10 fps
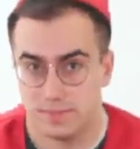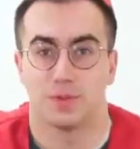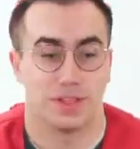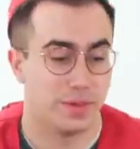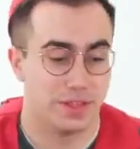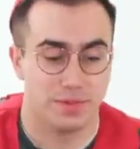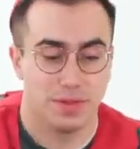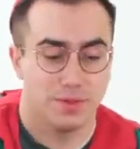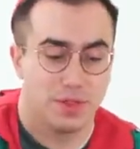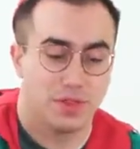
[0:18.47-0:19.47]
We'll start with this
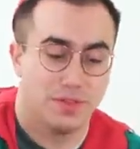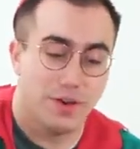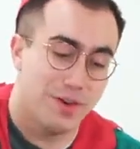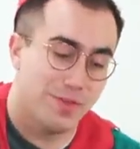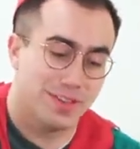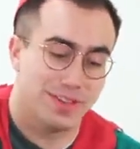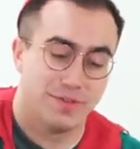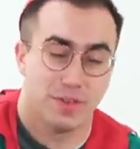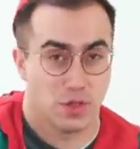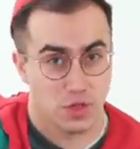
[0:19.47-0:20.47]
one, which is the very
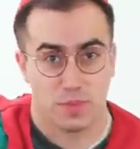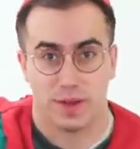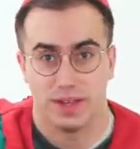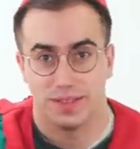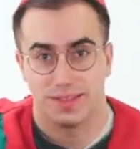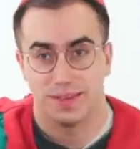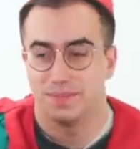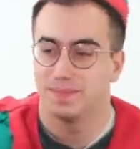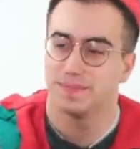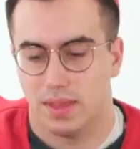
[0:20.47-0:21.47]
festive gingerbread latte.
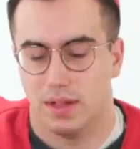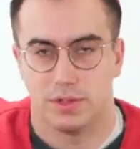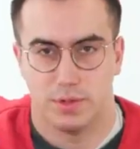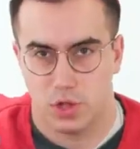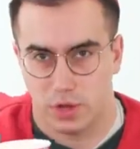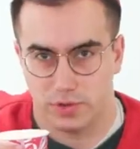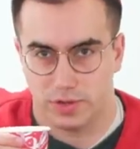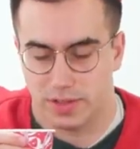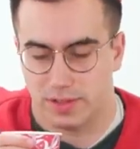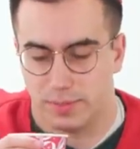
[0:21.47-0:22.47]
I'll do a Joe and
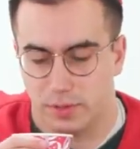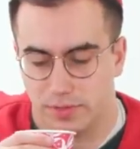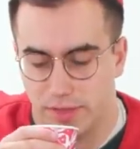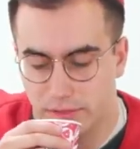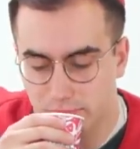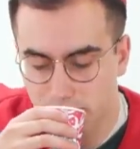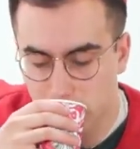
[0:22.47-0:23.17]
try and sip all of these.